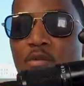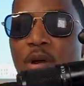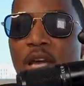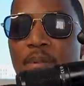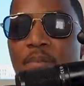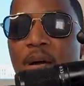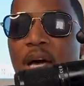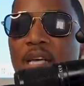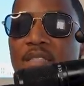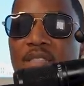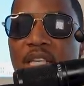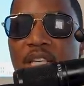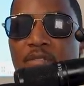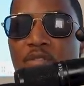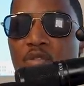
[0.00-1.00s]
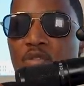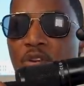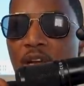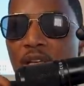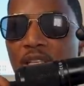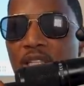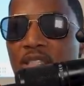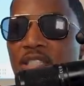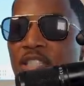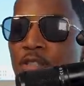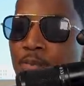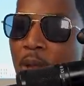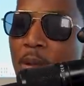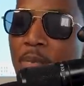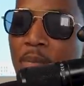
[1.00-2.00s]
right mindset if you're trying to get to this
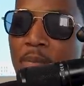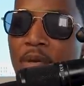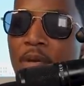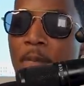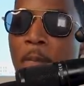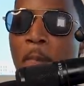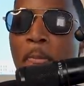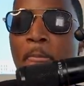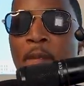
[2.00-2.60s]
paper, man.